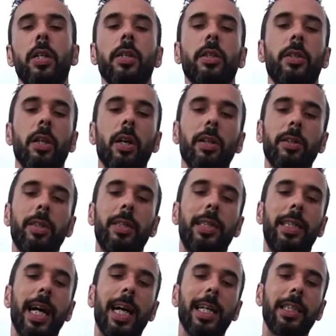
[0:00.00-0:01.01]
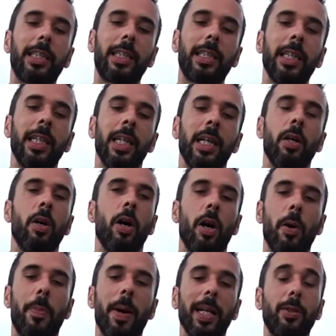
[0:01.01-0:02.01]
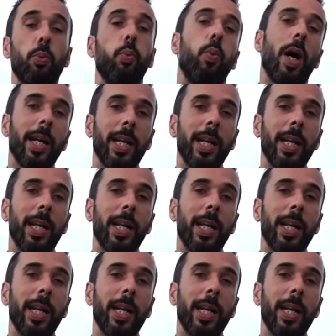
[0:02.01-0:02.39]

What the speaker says: Those dash about 1